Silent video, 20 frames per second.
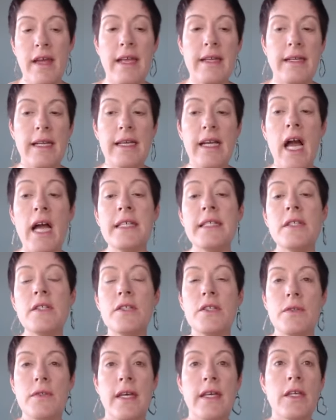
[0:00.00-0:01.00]
Like, I didn't
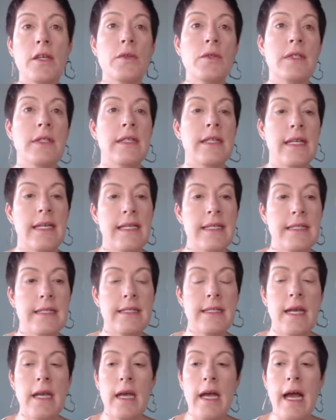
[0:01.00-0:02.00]
do that, you did
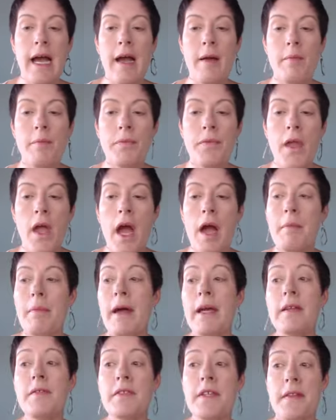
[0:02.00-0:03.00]
this. I
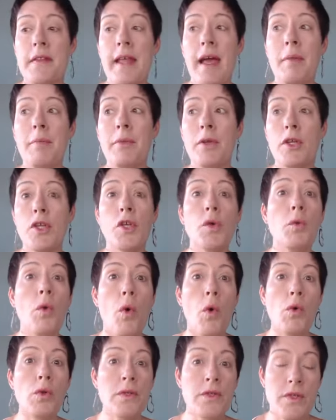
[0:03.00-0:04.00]
might have done that, but you
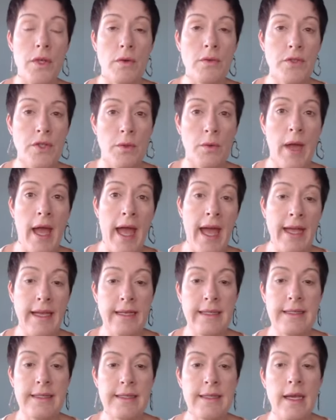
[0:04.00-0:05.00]
also do
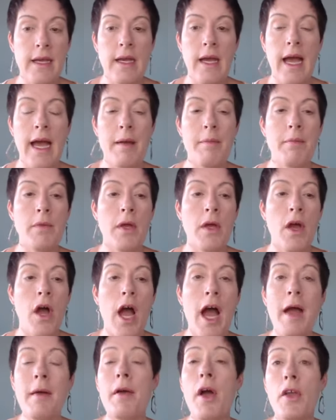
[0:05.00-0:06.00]
X.
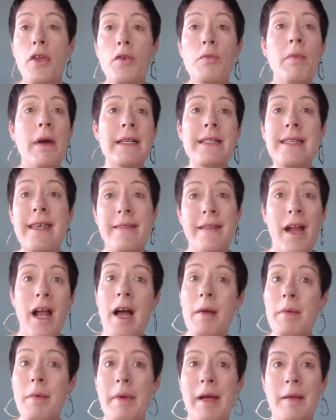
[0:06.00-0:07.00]
You might say that
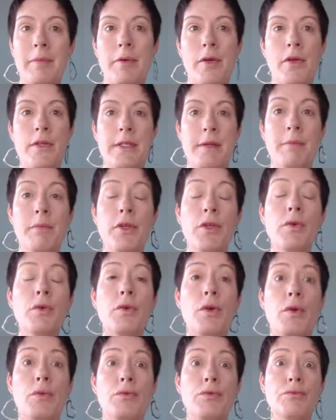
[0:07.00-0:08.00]
I'm a bad person, but
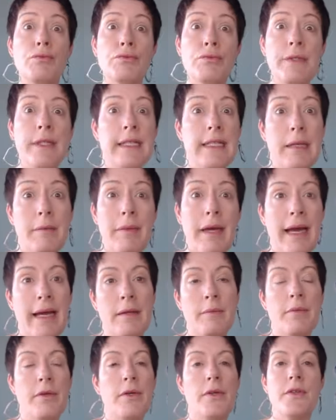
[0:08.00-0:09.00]
you're a really
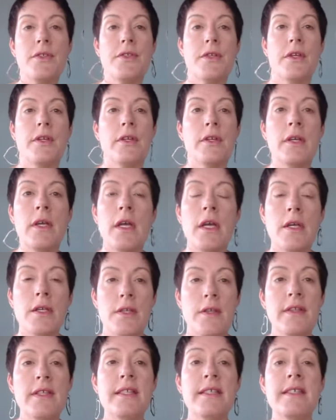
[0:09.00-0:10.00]
bad person.
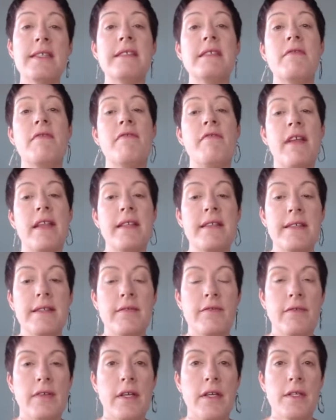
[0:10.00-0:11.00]
So this is
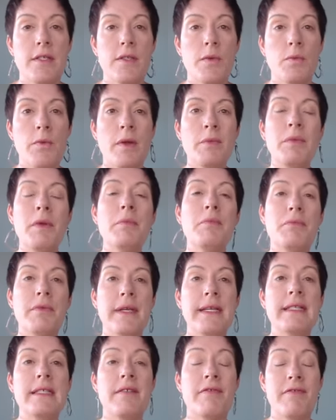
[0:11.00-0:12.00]
defensiveness. When we
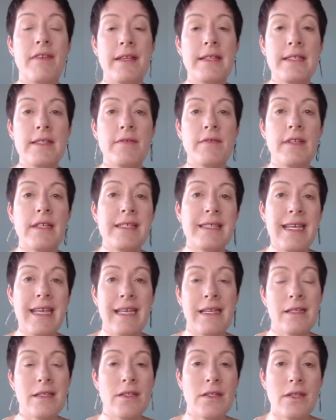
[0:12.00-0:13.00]
bring defensiveness
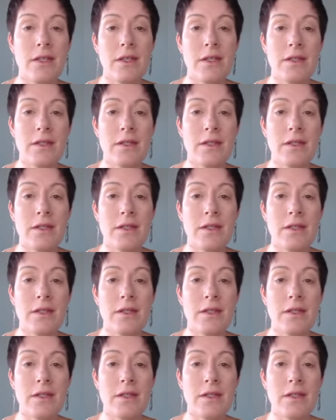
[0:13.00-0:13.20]
into